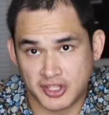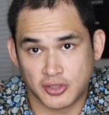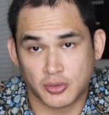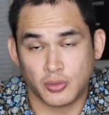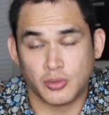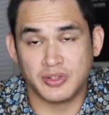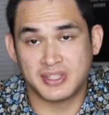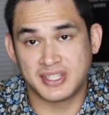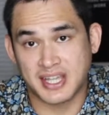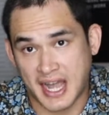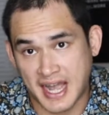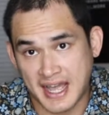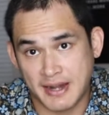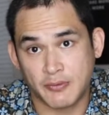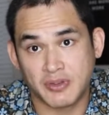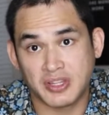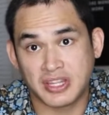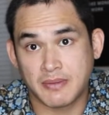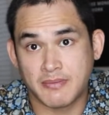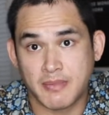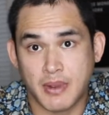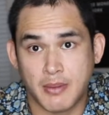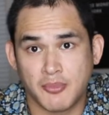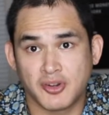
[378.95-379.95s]
So tied
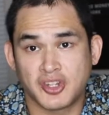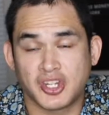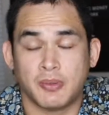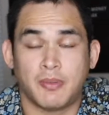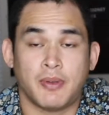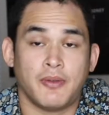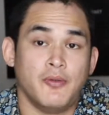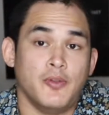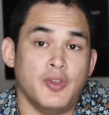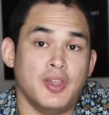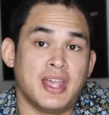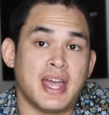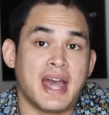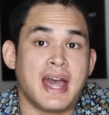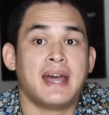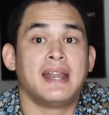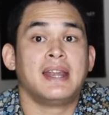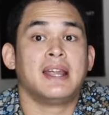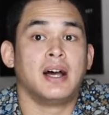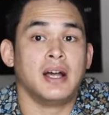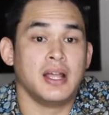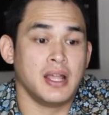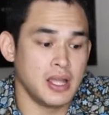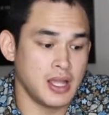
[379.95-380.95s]
with the membership, if you can